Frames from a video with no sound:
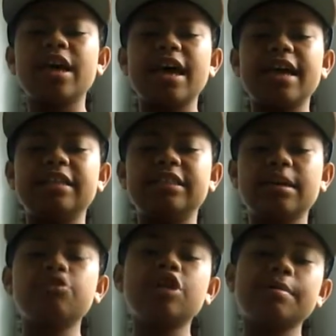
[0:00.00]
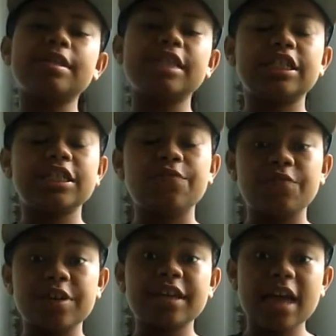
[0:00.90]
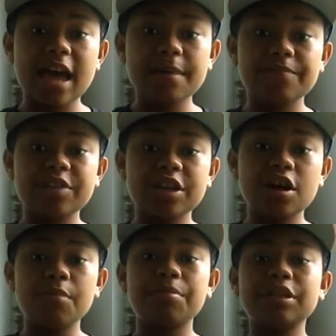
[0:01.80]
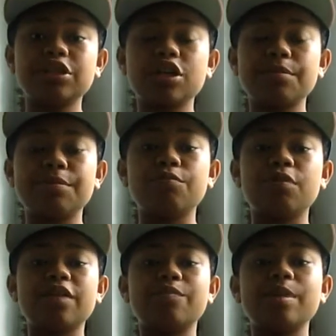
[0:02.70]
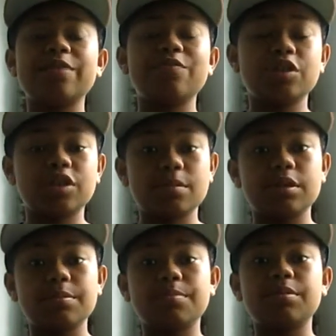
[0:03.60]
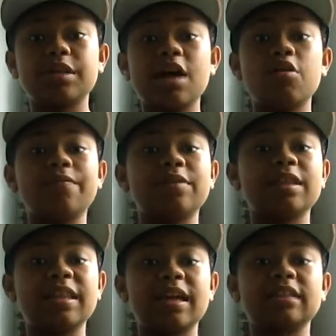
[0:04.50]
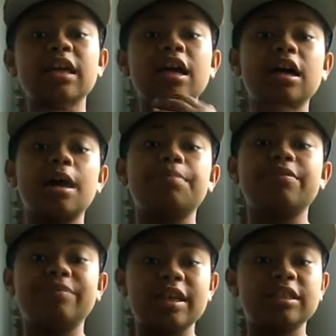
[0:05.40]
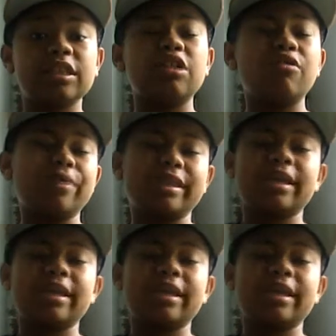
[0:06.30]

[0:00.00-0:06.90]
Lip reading: a WWDC recap video, but it's going to be one of many videos I'm going to be putting out over the next couple of days and over the